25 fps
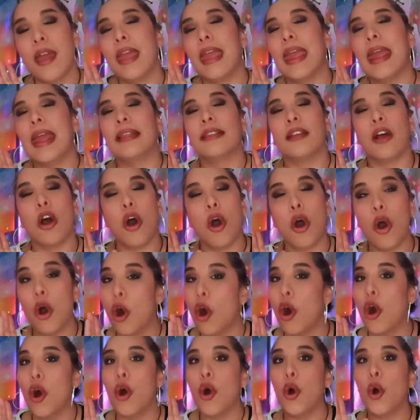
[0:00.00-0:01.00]
It's a
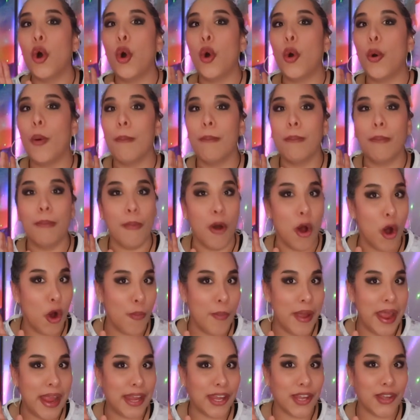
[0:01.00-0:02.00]
whole
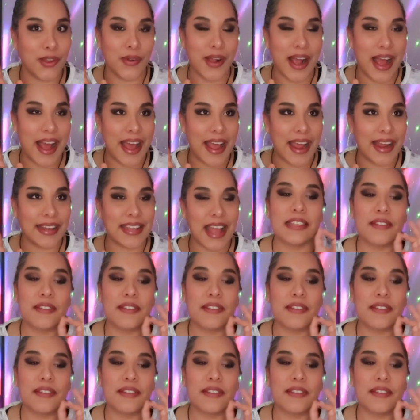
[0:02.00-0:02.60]
moment, you guys.